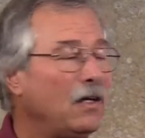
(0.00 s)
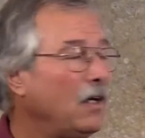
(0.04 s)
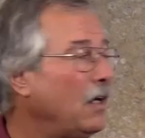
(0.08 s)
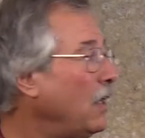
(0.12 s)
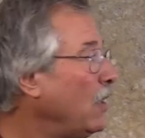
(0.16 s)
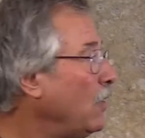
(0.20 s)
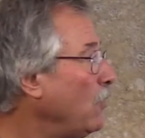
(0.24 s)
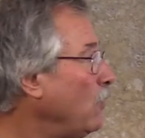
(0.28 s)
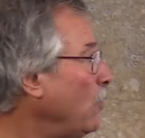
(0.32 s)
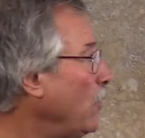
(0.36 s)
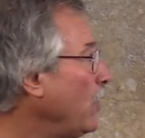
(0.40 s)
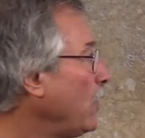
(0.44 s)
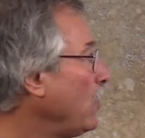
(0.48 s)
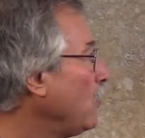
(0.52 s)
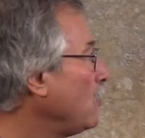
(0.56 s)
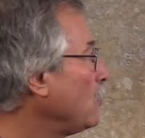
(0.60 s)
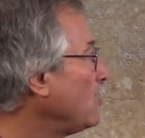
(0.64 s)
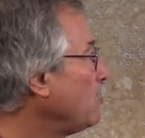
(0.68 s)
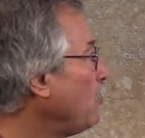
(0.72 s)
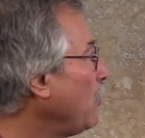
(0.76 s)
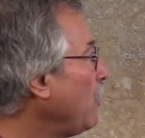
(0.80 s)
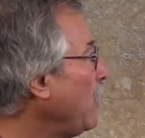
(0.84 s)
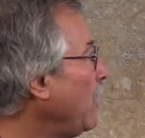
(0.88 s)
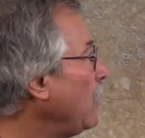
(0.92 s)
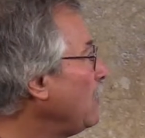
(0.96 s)
One of
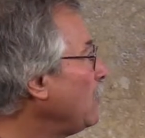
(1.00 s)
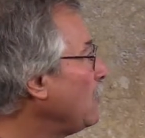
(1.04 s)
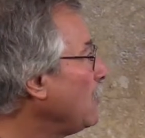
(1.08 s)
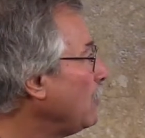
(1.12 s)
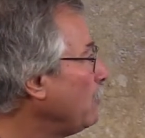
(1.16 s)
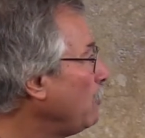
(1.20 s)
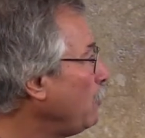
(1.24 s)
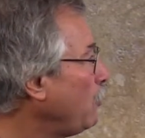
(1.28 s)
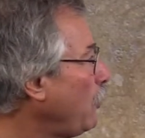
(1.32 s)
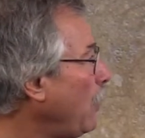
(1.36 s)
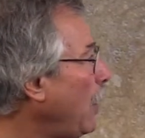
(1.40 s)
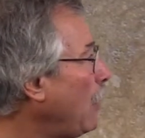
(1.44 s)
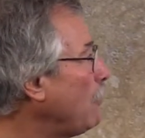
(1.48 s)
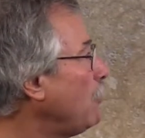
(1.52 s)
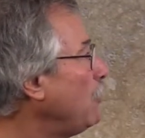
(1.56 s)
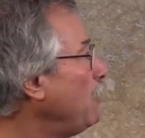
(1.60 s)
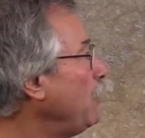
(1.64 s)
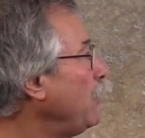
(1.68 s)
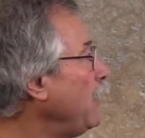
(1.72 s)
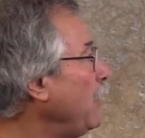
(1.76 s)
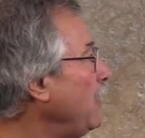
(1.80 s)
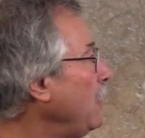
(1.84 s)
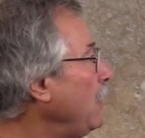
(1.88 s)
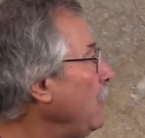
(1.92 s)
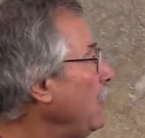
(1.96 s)
those brands are
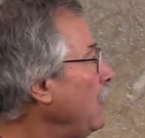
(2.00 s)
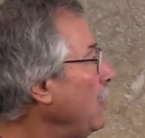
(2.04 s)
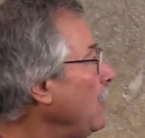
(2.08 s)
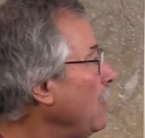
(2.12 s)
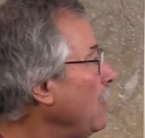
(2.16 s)
probably